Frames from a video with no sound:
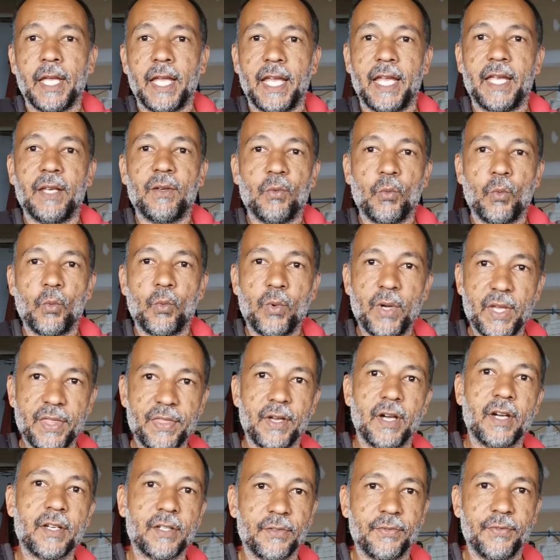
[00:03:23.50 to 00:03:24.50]
And with
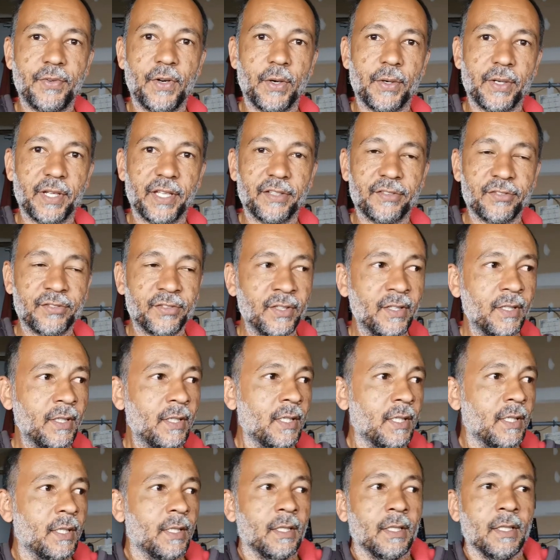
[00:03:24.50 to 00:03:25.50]
autofocus,
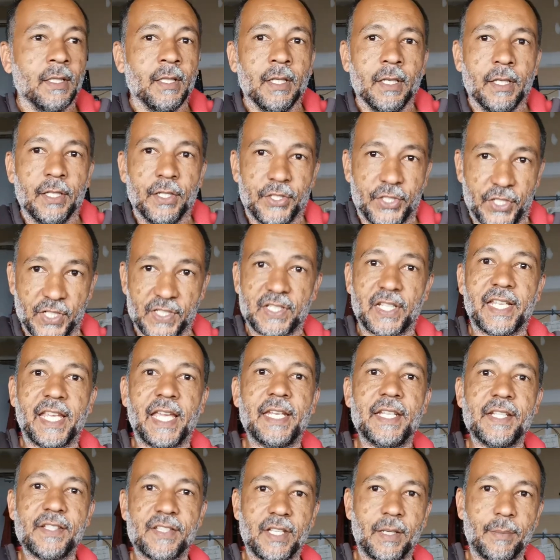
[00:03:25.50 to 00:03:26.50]
just like
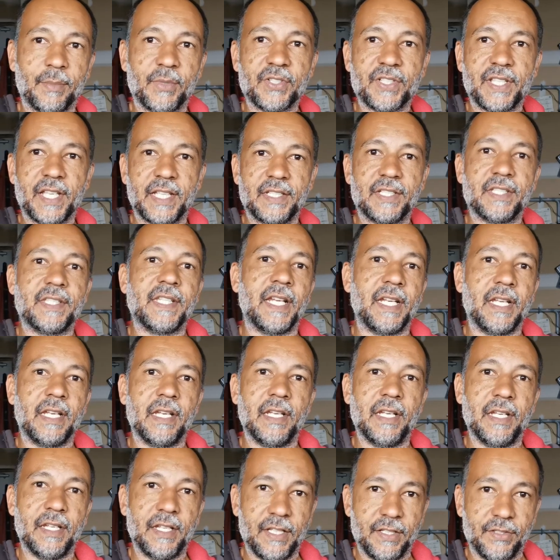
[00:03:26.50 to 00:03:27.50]
Eddie Summers had
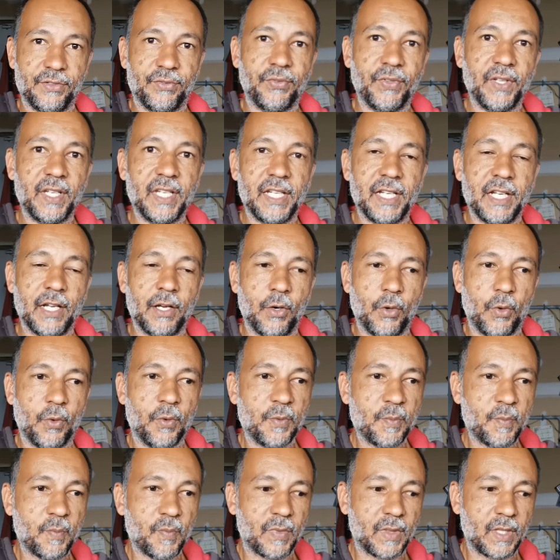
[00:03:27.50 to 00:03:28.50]
stated in his
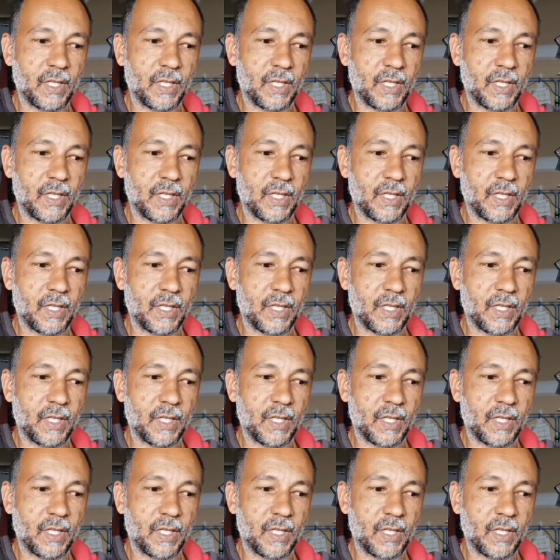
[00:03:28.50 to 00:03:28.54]
video,